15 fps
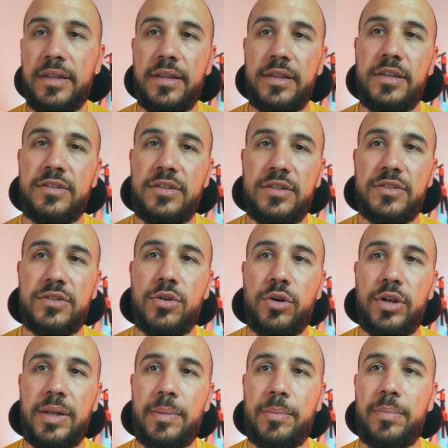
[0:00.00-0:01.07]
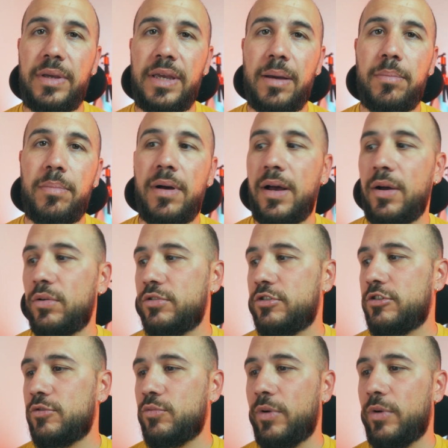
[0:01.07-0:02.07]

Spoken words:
this is gonna be about